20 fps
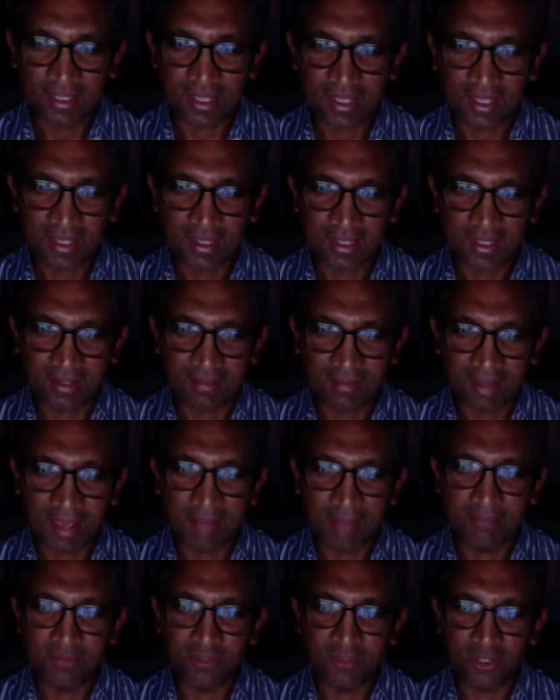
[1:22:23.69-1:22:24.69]
Uh, uh,
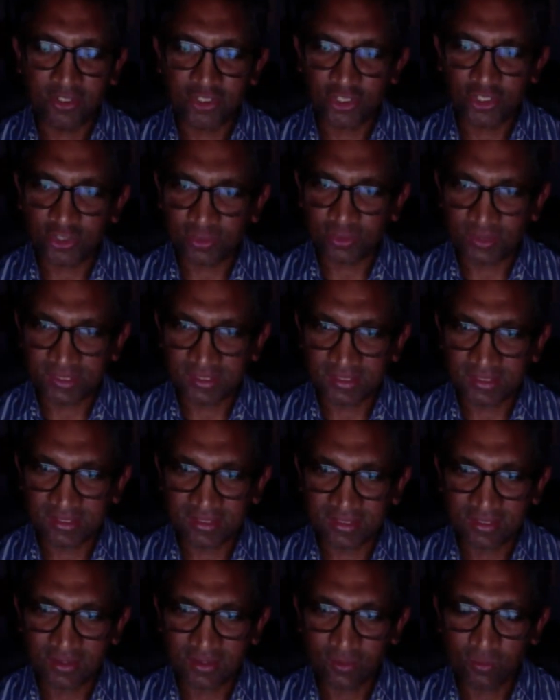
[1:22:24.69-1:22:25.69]
I'm not
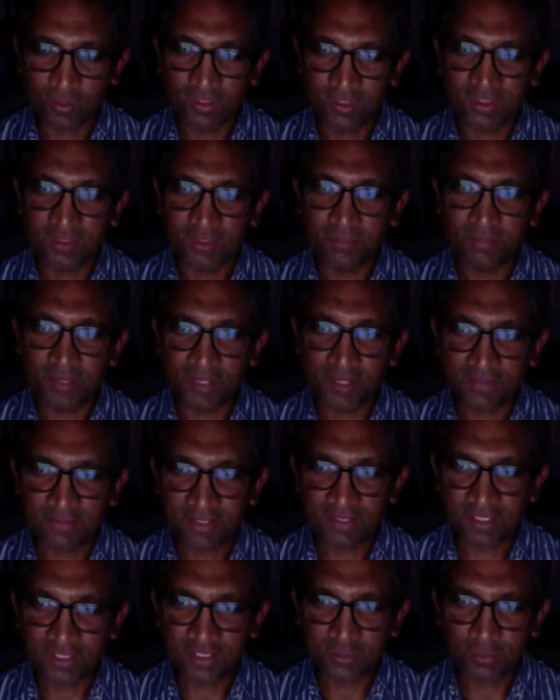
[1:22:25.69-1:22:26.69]
sure what the
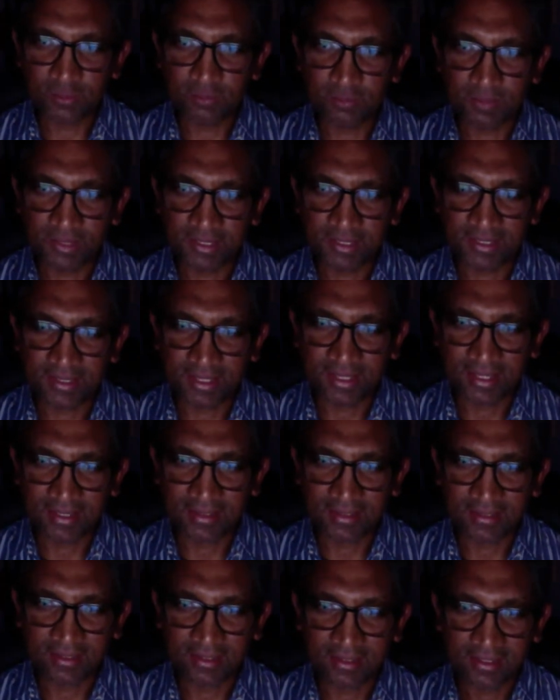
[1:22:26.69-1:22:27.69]
prevalence would be
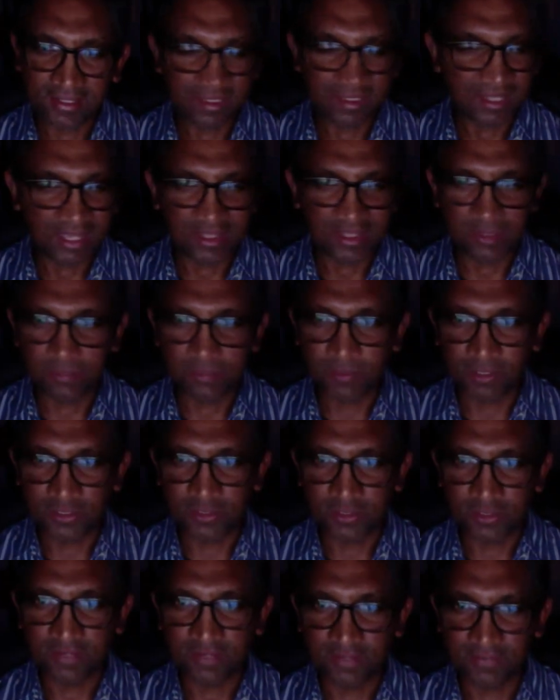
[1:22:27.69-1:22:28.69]
like in other parts
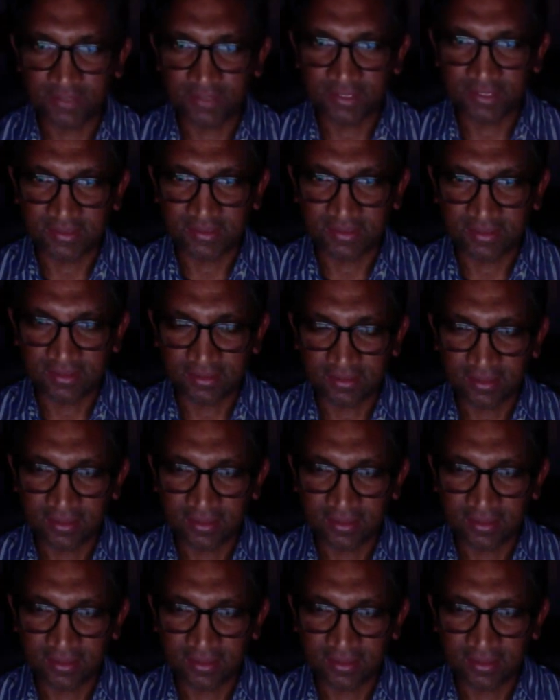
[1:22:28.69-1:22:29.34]
of Africa.